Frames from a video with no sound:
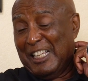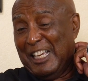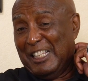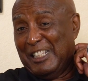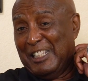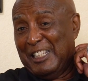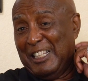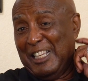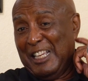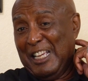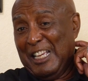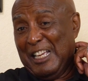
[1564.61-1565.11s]

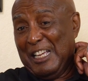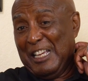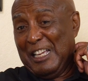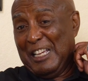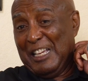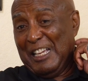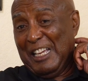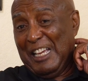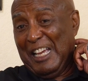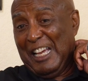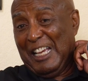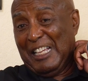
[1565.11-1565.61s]
And
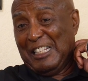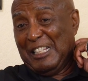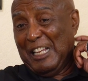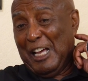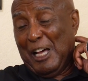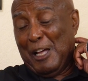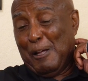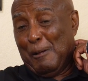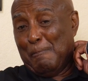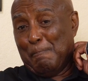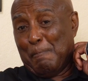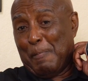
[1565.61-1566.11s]

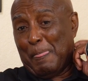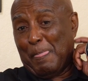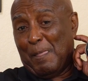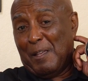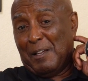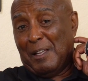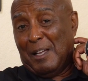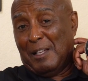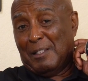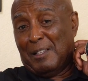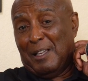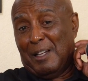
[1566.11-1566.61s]

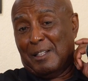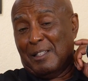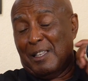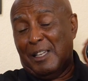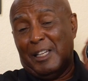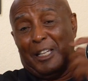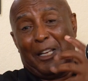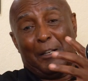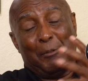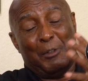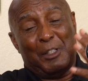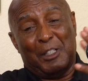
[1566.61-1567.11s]

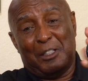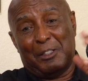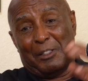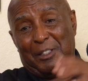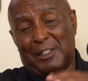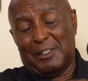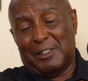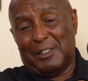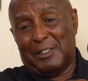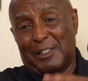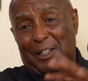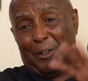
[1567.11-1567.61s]
again,
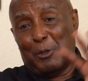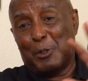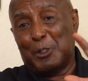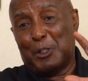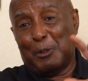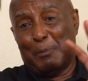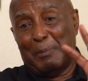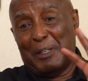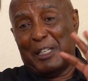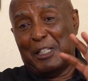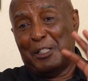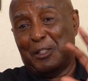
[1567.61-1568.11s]
it's always
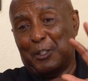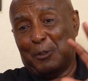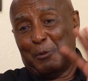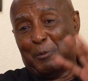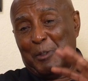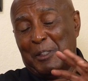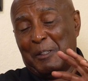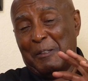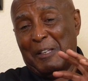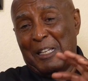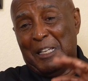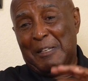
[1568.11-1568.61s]
amazing
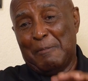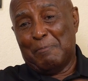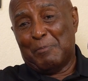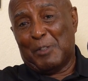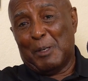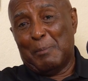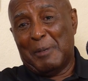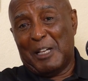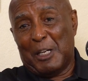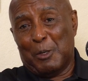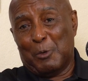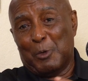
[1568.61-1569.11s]
when
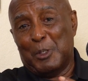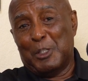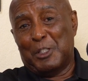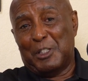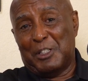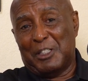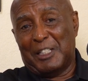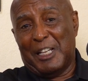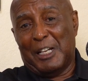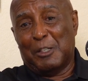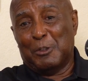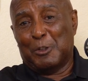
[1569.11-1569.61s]
somebody
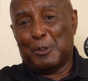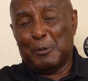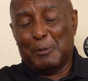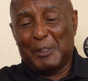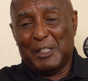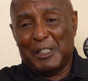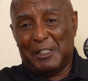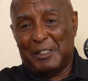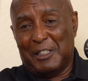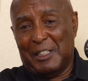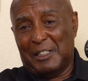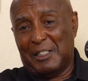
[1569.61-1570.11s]
reaches out to
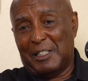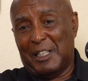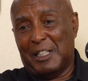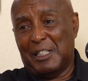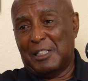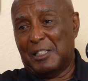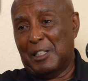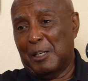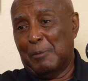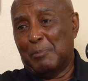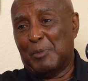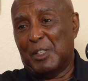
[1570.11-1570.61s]
me and they say
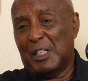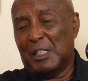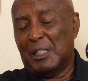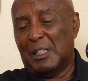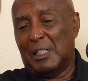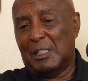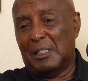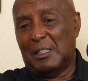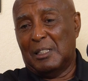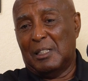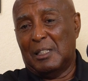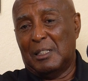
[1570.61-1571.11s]
something
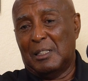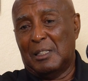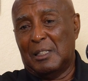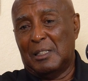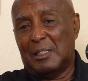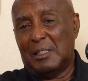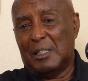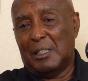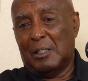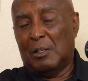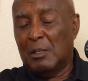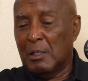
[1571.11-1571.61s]
and they
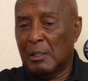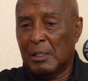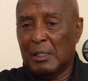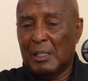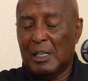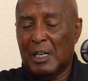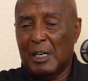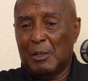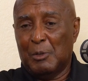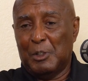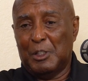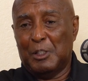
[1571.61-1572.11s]
say, "Oh
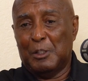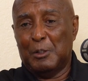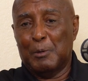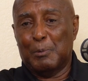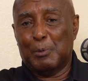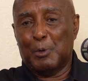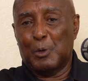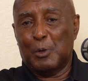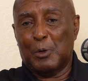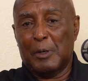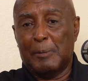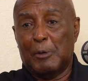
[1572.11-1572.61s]
yeah, I was in the
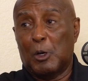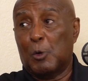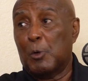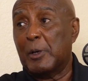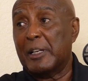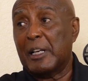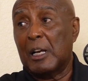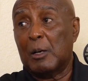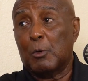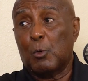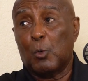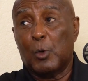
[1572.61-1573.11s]
program," or
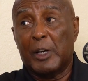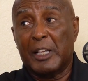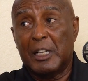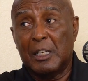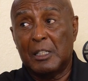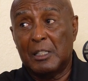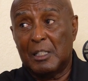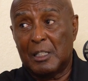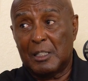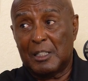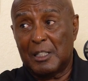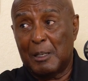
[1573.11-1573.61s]
when I run
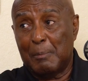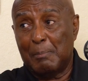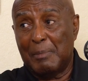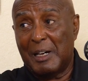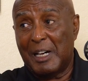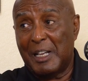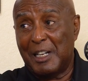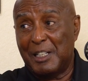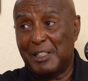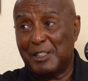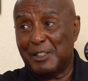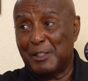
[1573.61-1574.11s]
into
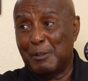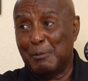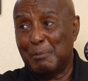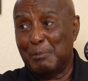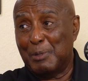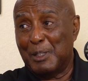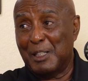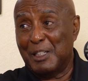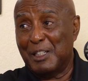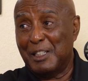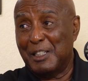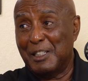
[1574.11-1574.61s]
somebody
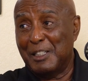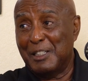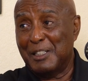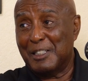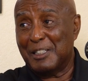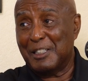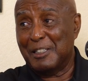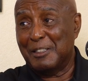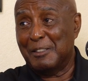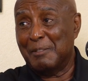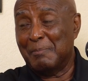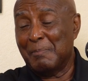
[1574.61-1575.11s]

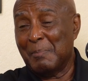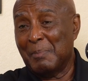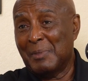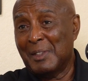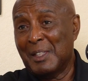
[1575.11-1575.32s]
someplace, and